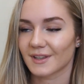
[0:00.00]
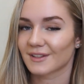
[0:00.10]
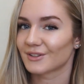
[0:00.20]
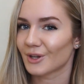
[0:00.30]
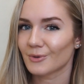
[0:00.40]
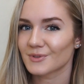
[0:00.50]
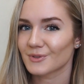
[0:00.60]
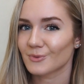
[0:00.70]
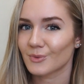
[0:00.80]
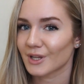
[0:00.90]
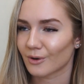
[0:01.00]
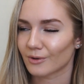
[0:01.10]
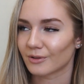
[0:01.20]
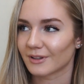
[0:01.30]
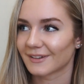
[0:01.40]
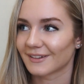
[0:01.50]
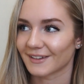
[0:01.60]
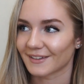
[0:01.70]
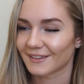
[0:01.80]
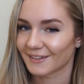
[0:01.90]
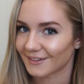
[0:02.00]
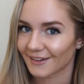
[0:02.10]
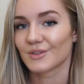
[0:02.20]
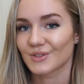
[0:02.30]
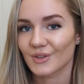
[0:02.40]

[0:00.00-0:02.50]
and don't we all like that?